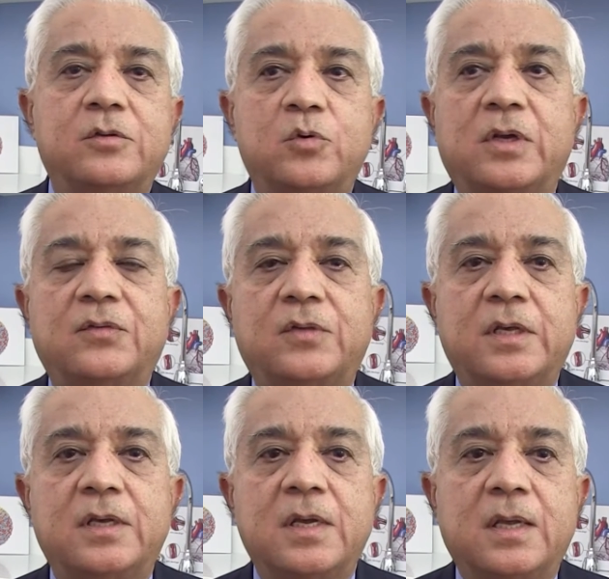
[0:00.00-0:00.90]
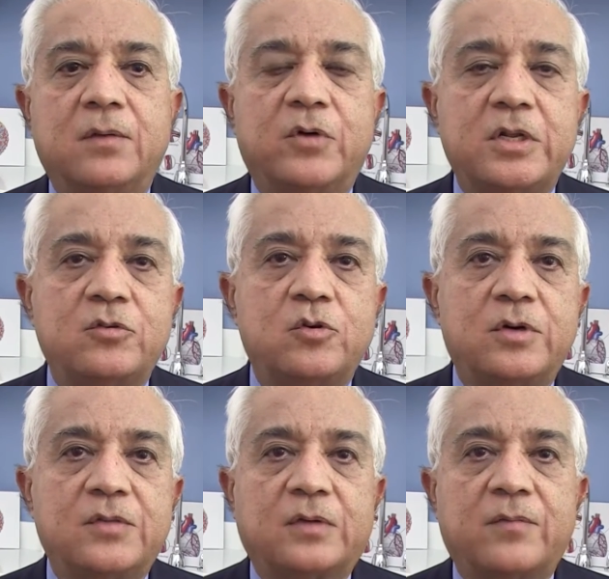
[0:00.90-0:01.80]
you can see what is your
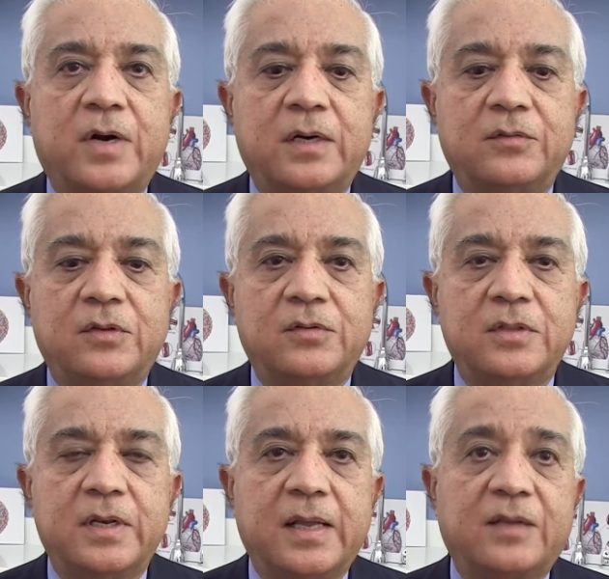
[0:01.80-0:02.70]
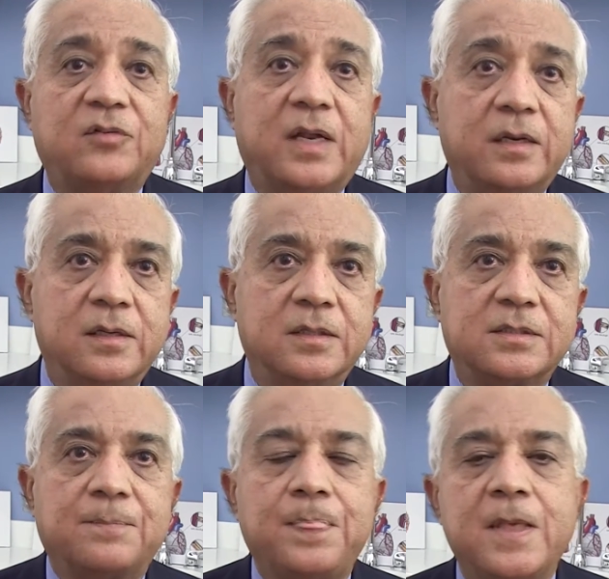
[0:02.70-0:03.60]
risk of heart disease in the next 10
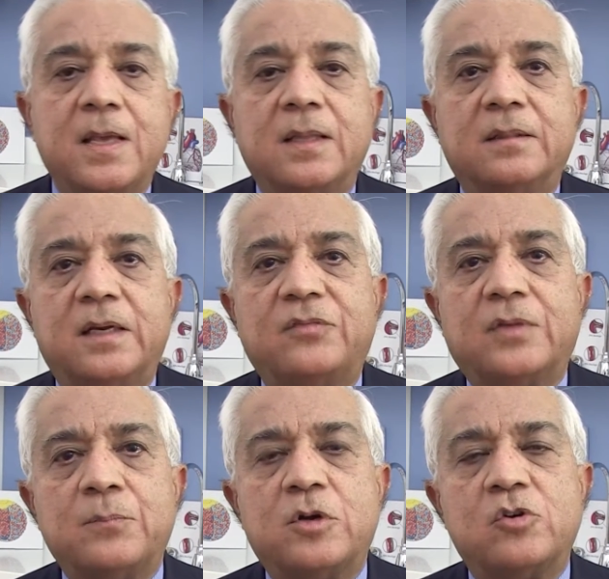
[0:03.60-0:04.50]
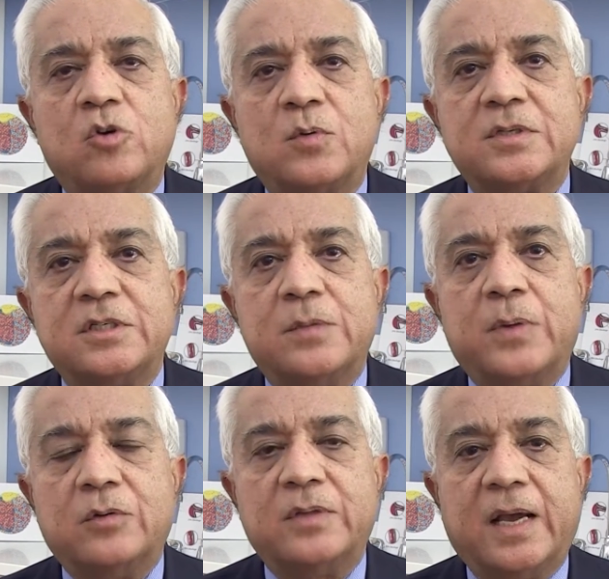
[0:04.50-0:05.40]
years. There is some controversy
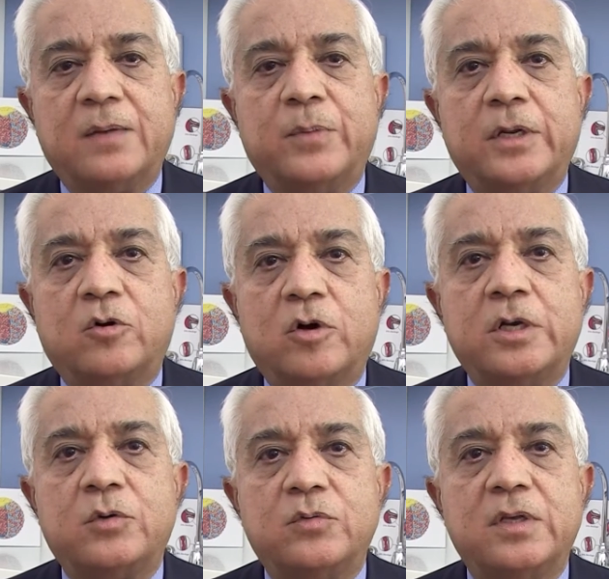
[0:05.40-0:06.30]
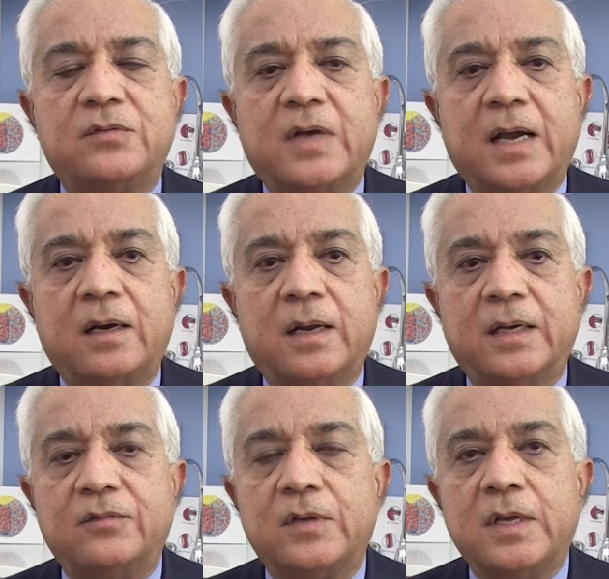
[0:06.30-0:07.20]
about that, but according to these
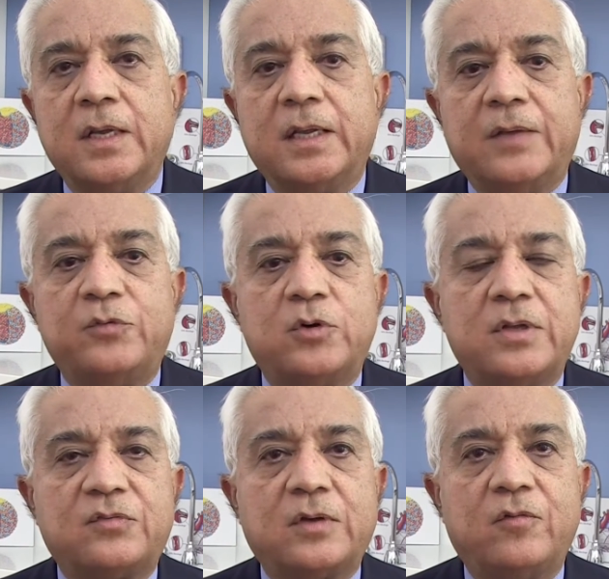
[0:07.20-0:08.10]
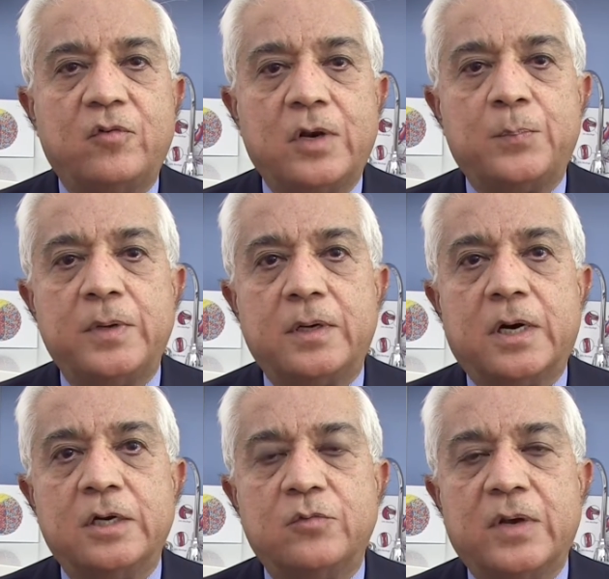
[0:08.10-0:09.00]
guidelines, if your risk of developing
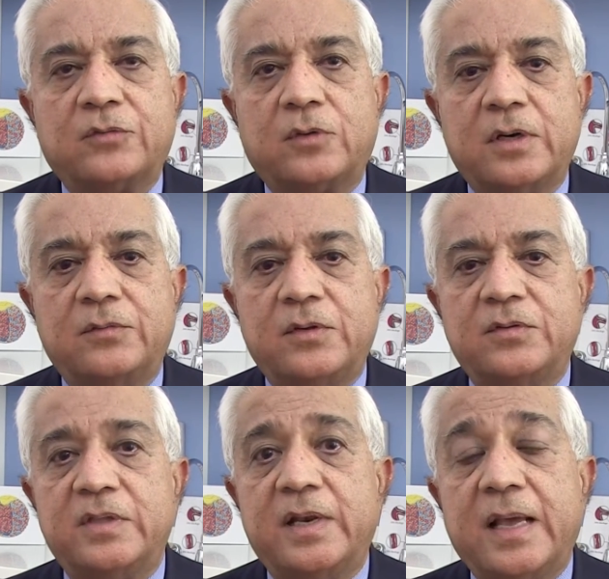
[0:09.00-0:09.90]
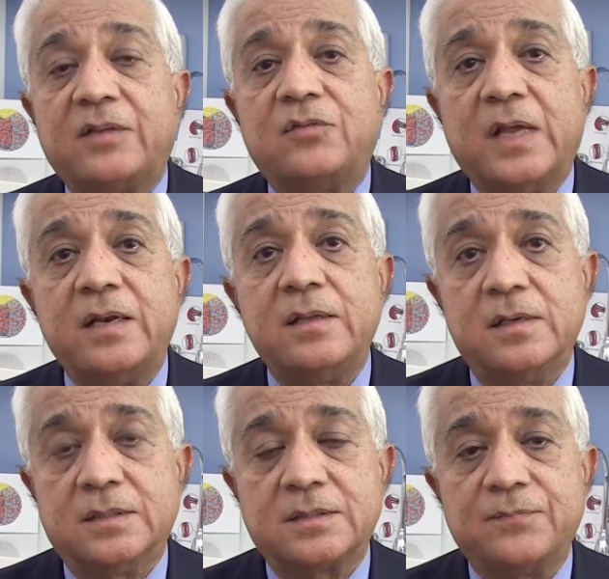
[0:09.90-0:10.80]
cardiovascular disease in the next 10
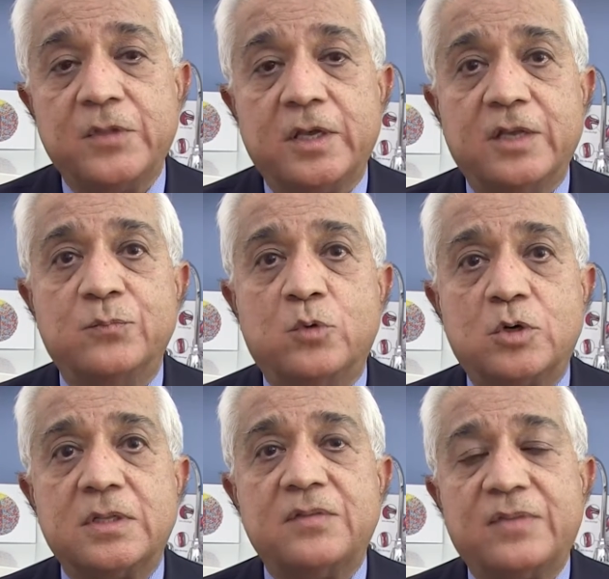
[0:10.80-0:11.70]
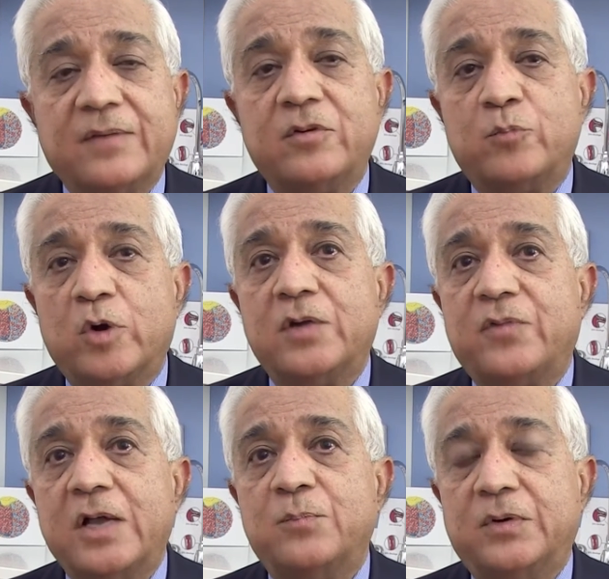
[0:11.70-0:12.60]
years is more than
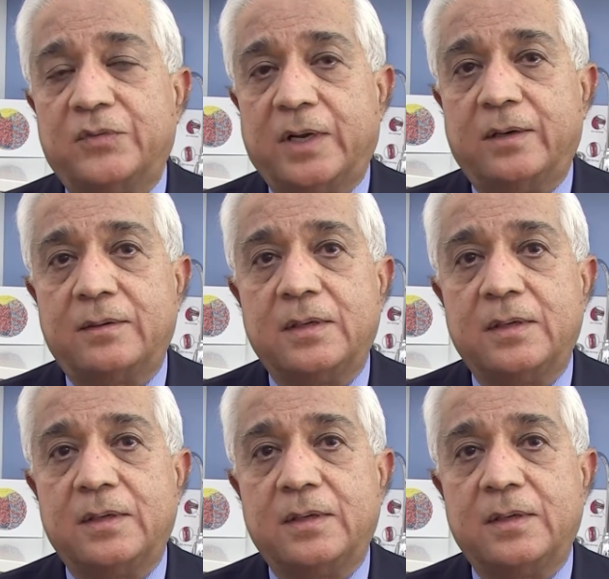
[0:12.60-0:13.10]
7.5%